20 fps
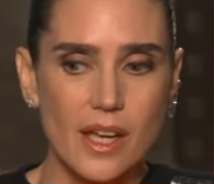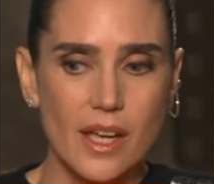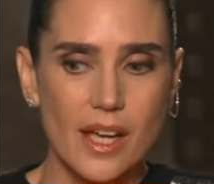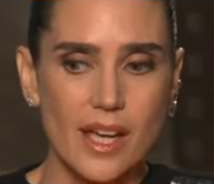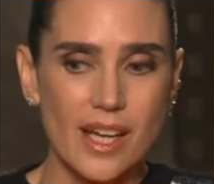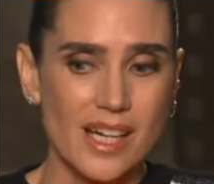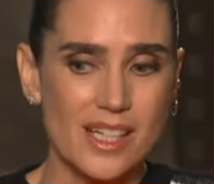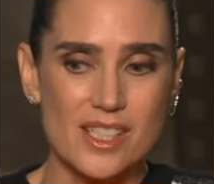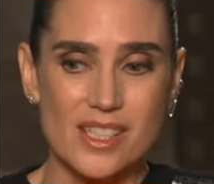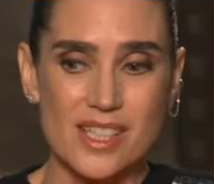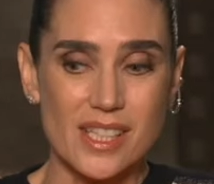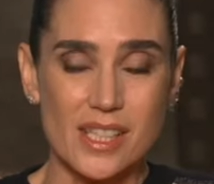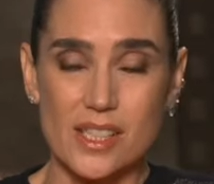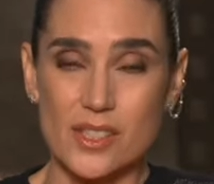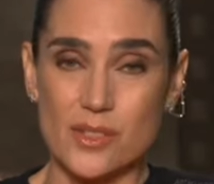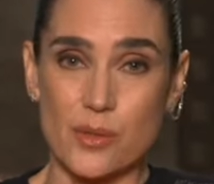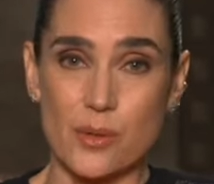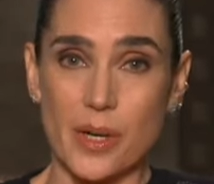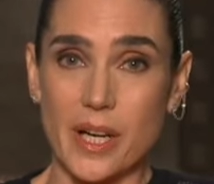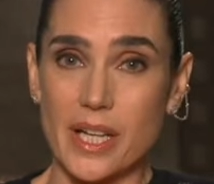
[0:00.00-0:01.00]
and I just think
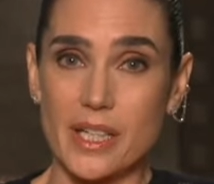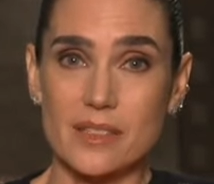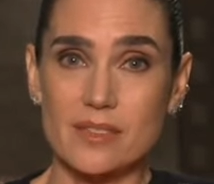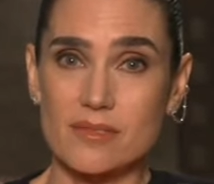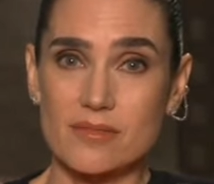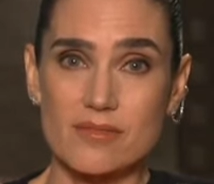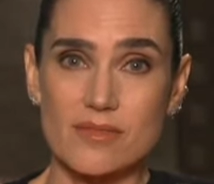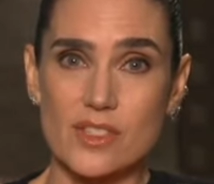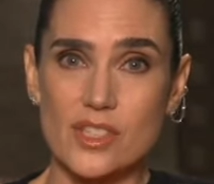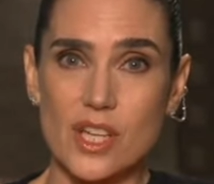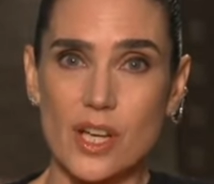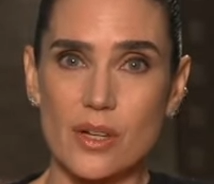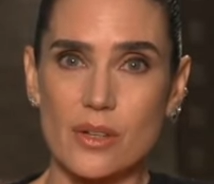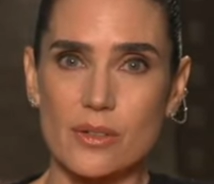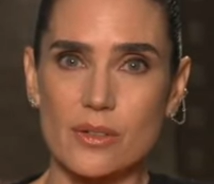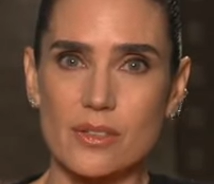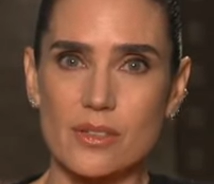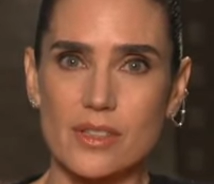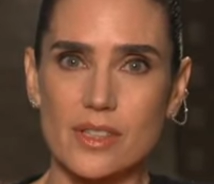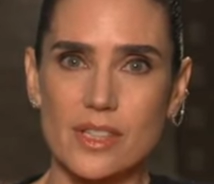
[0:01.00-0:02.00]
he's great.
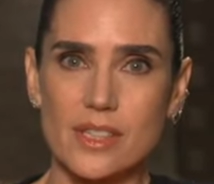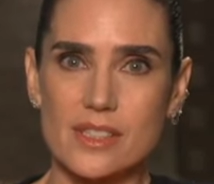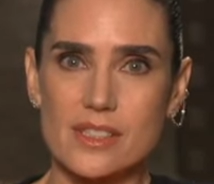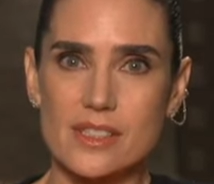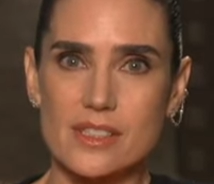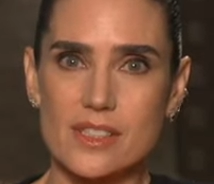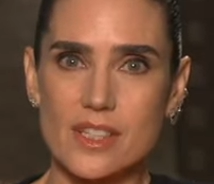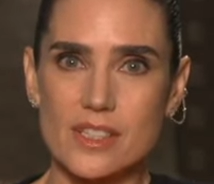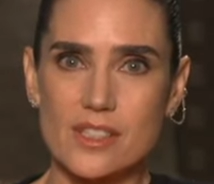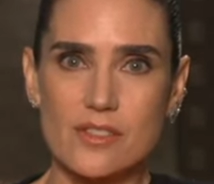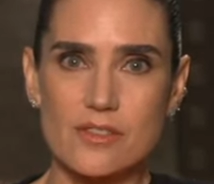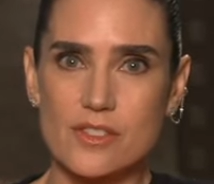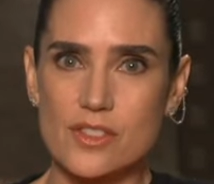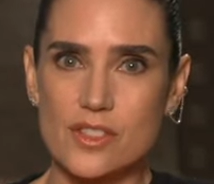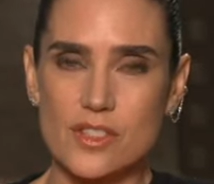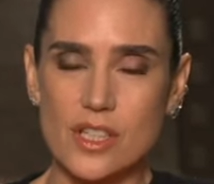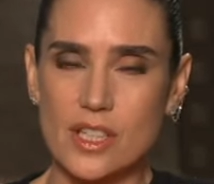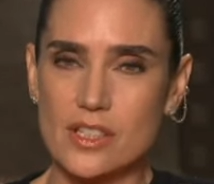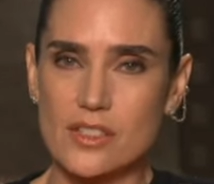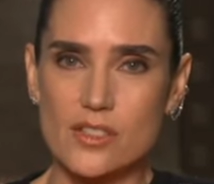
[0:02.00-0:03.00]
So it's
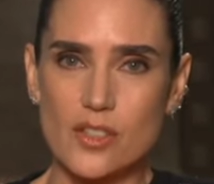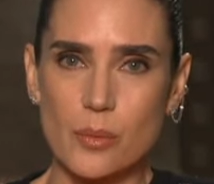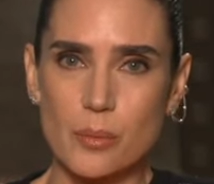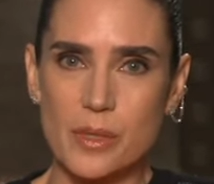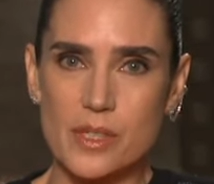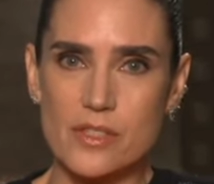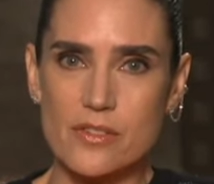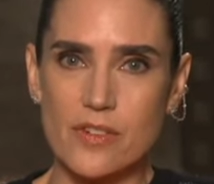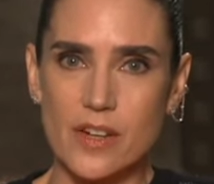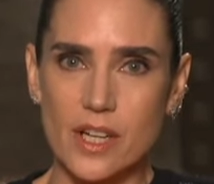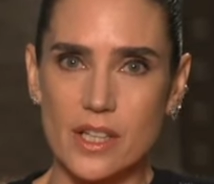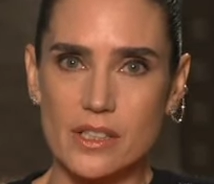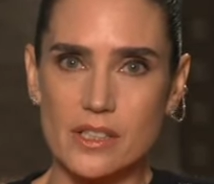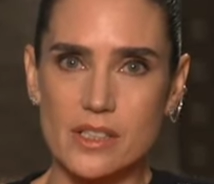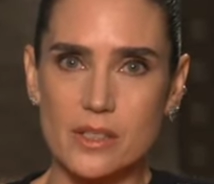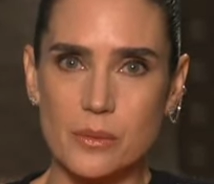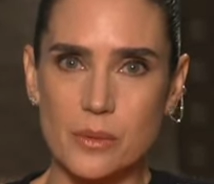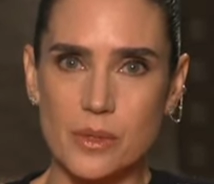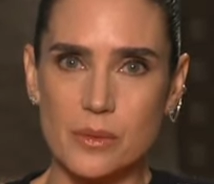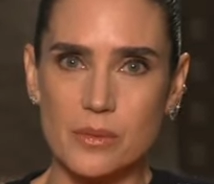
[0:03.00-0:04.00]
just it's so much fun
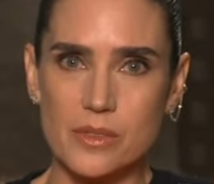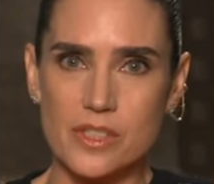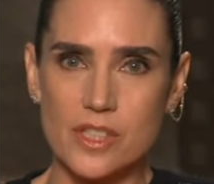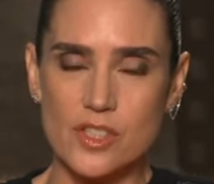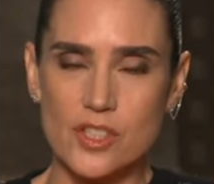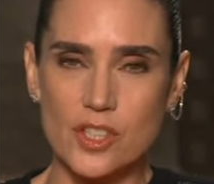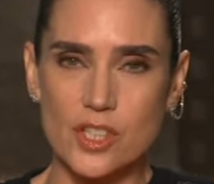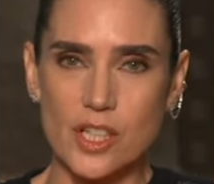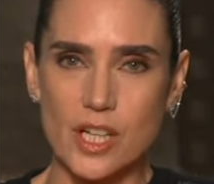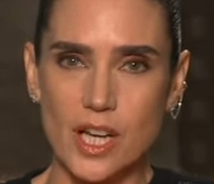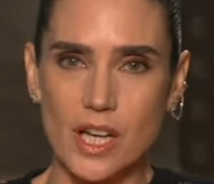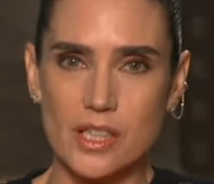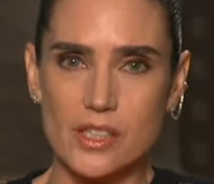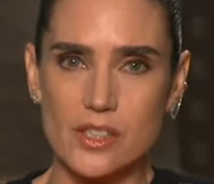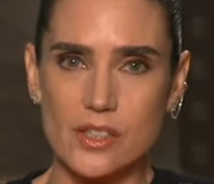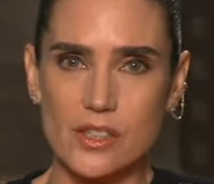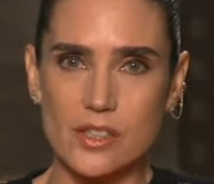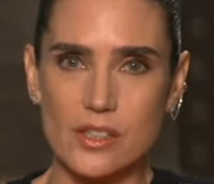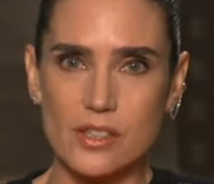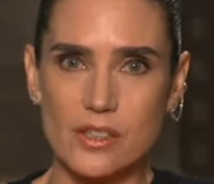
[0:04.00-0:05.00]
to work with such a good actor.